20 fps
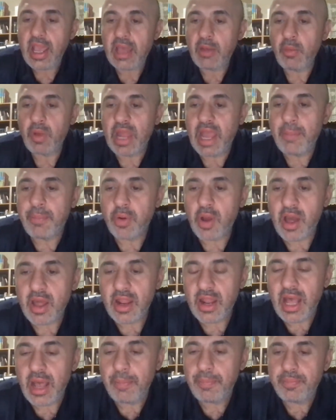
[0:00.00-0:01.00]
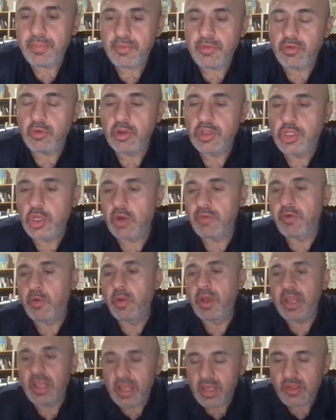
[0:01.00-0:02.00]
And when I brought it up to a Jehovah
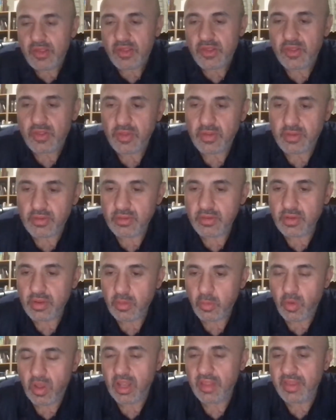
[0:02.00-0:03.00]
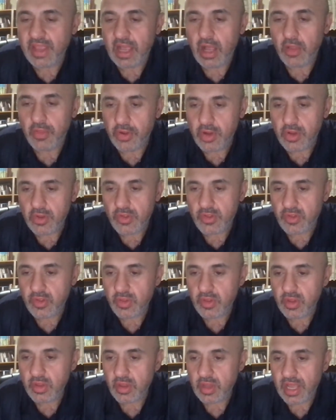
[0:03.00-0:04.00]
Witness, one of the
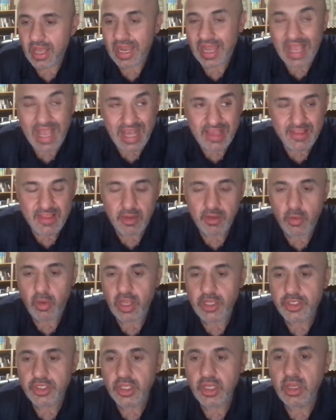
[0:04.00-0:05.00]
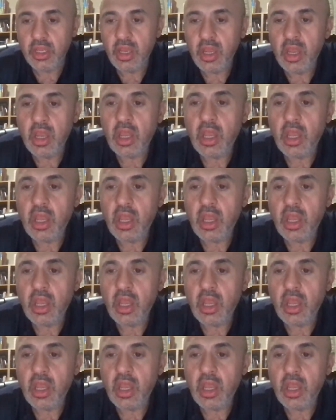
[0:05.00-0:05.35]
elders, and I asked the question.